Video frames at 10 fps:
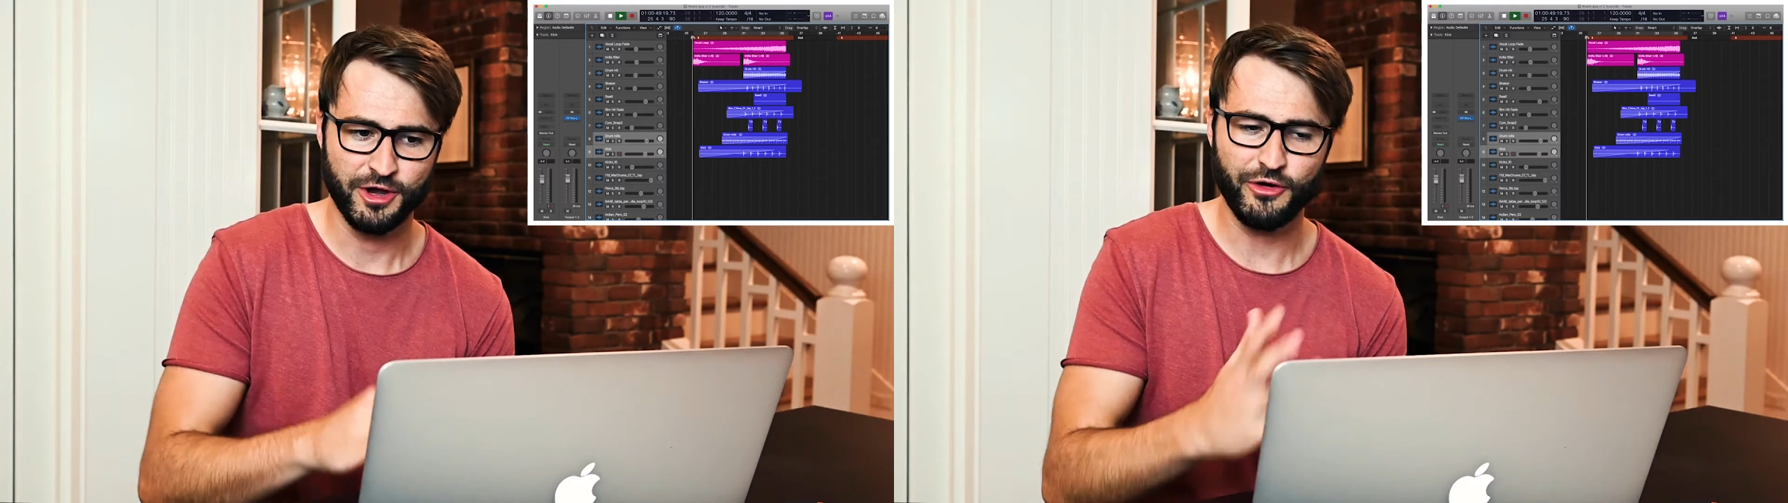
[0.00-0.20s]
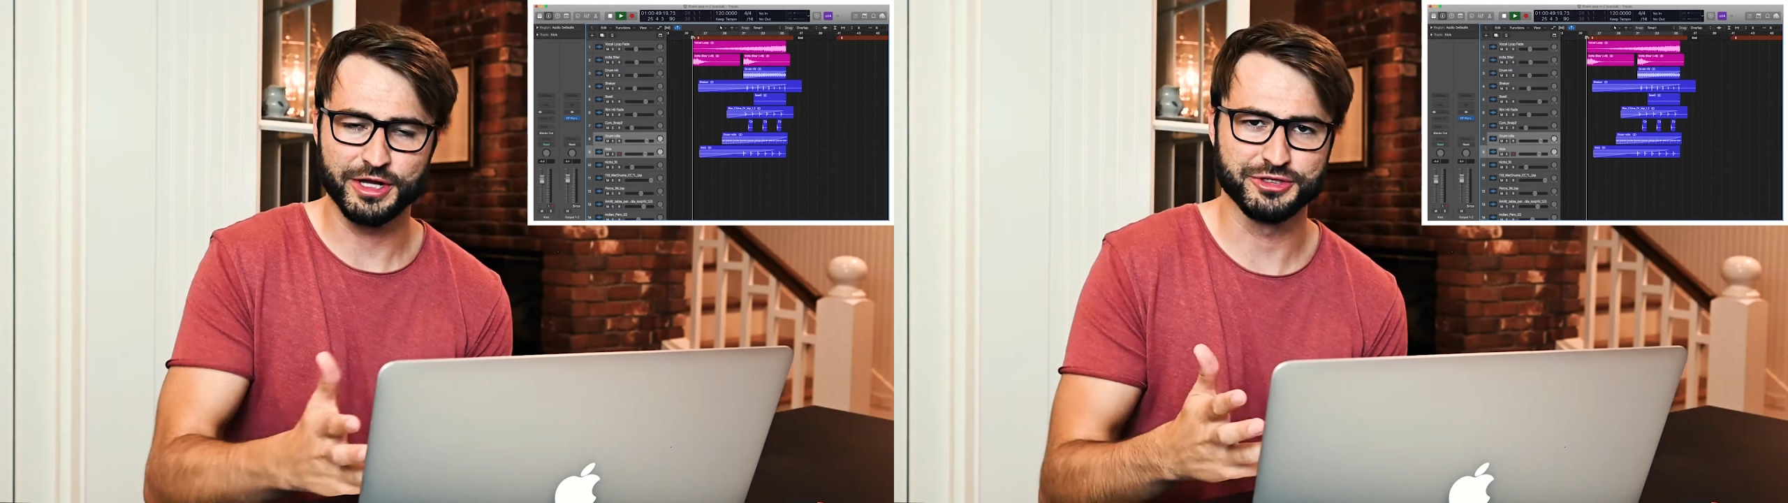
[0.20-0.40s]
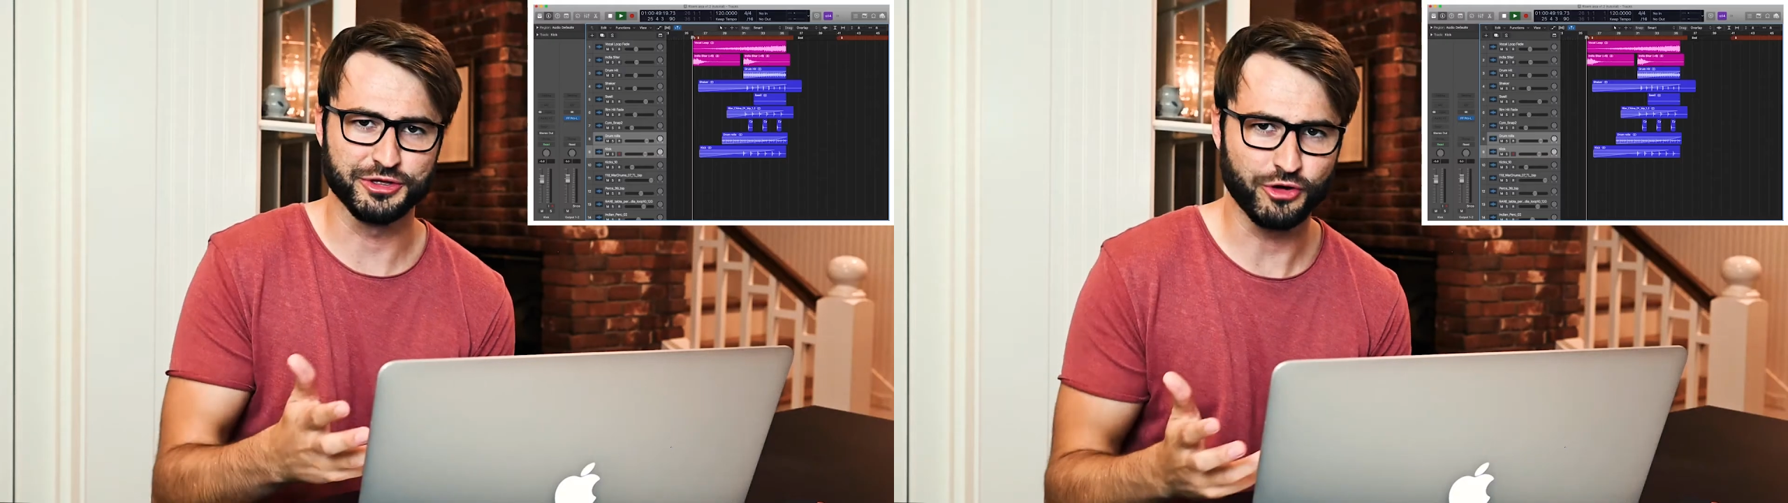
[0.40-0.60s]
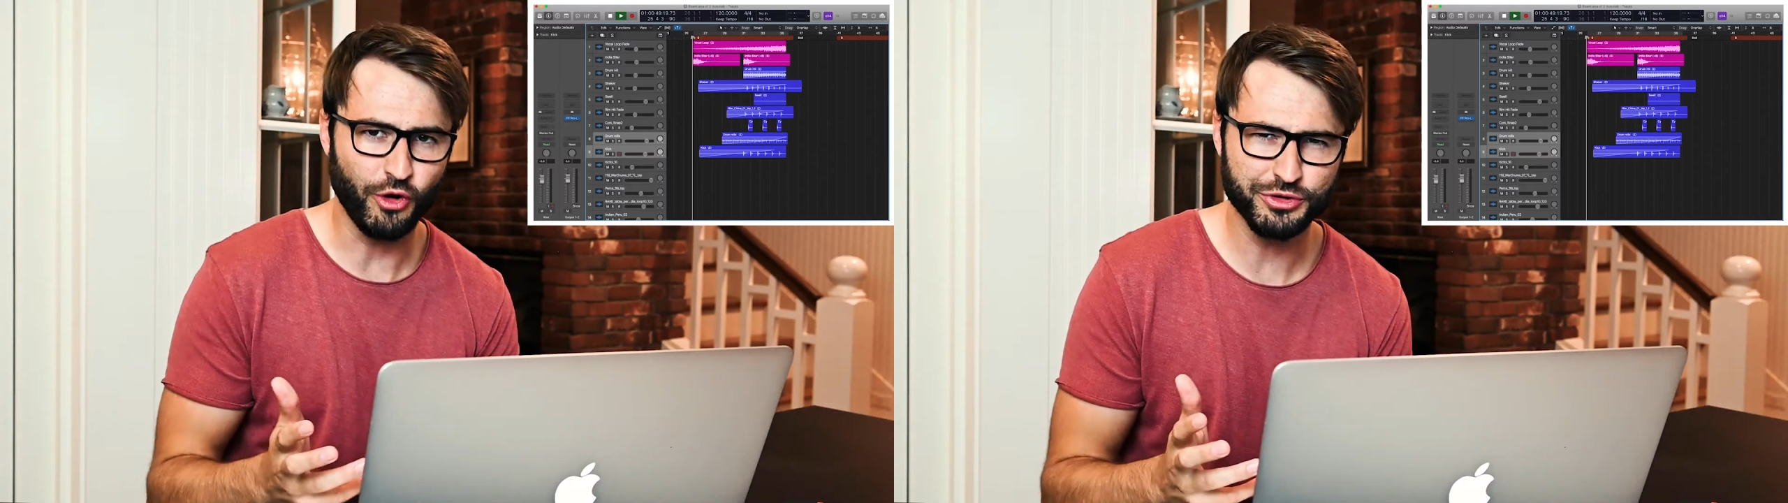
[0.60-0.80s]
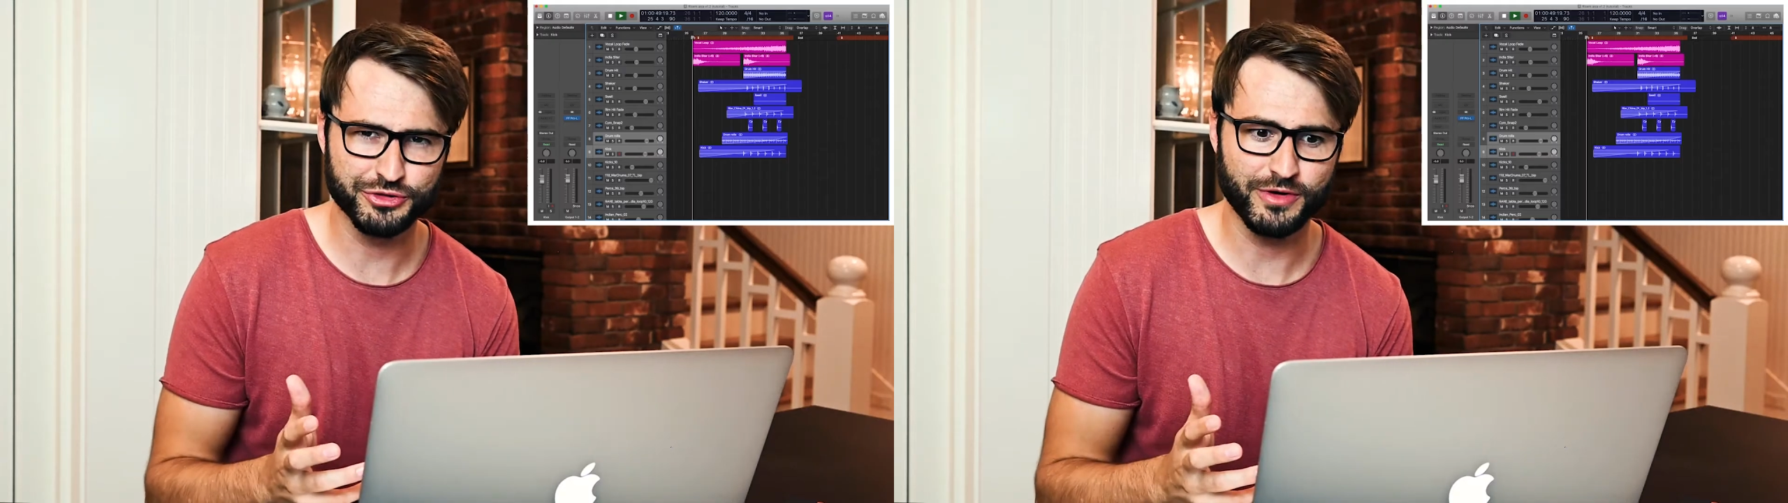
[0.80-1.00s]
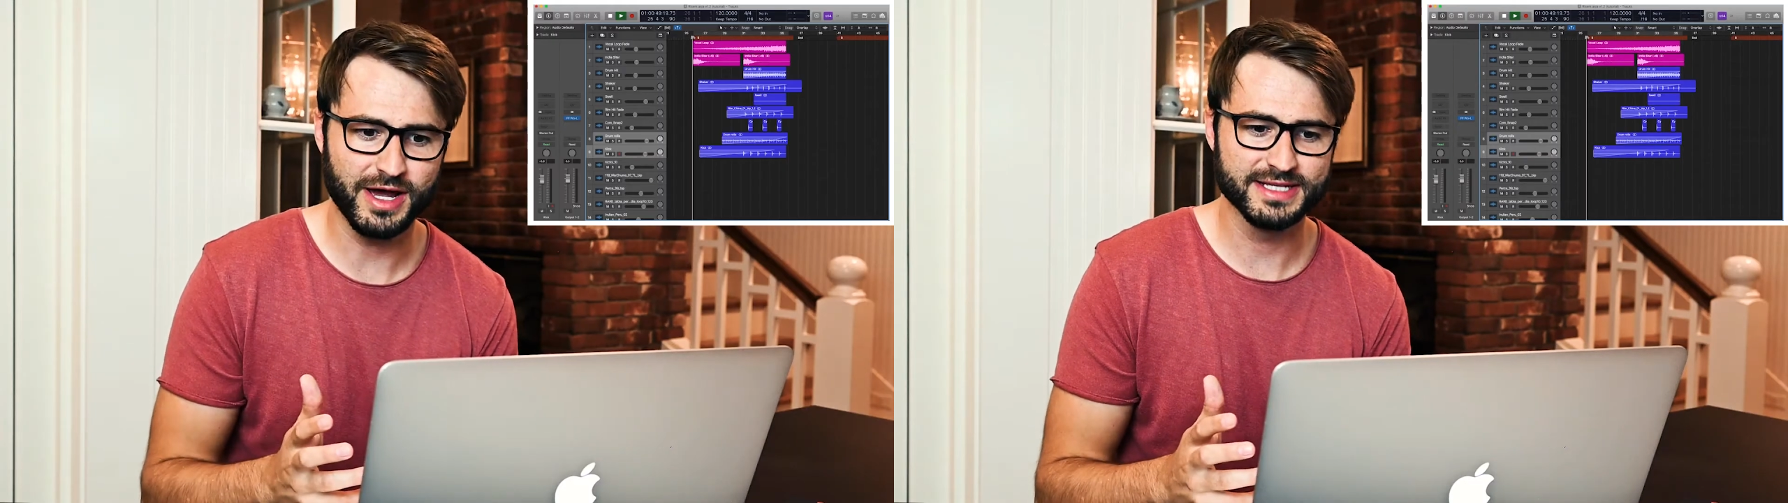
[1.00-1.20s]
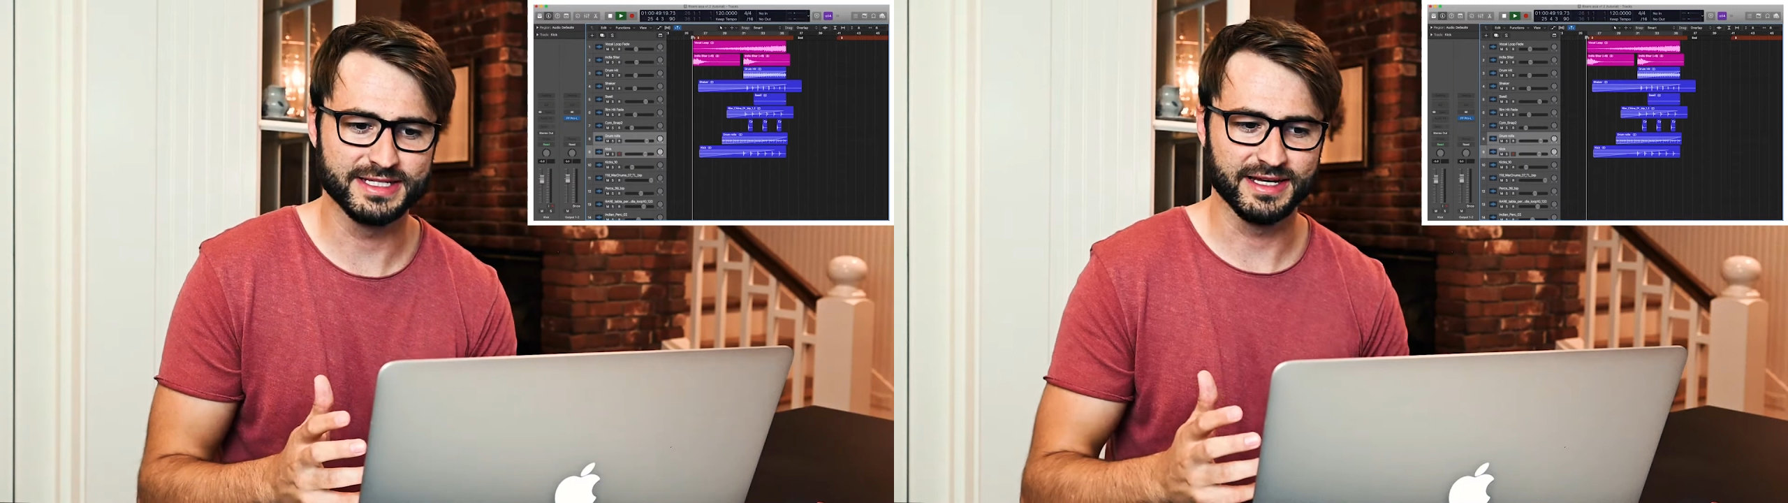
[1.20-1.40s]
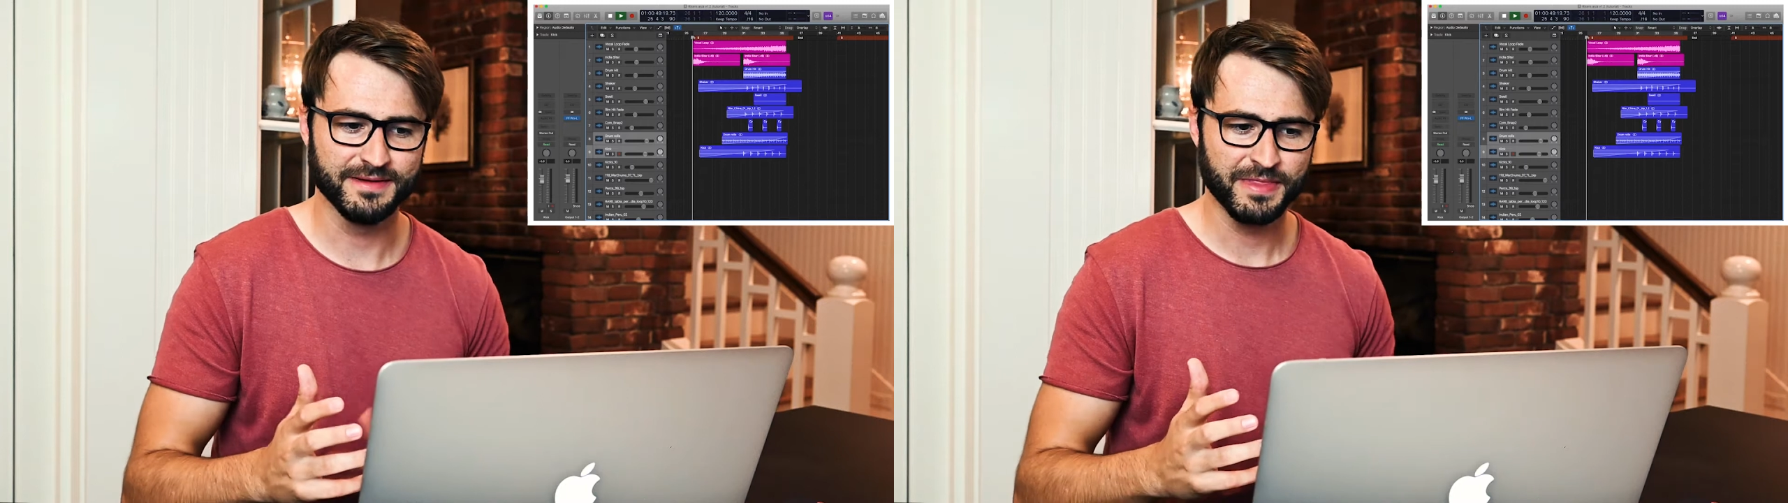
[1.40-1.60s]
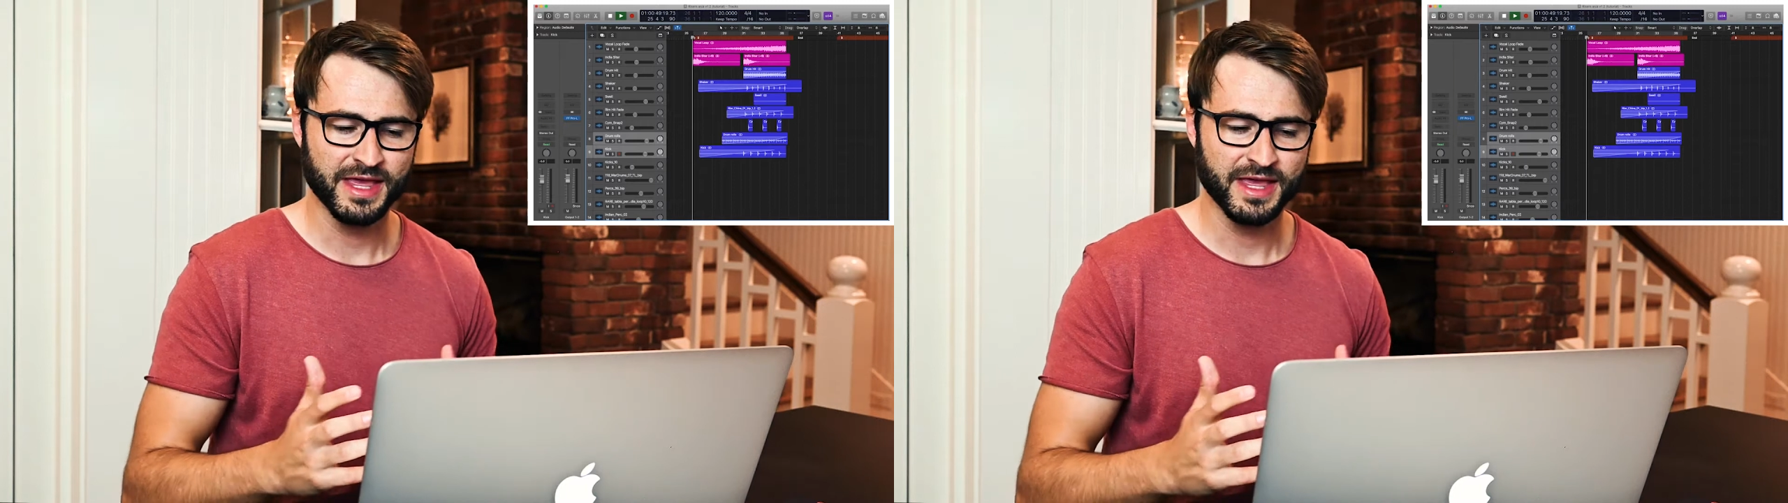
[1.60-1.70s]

Alright, so the goal of the riser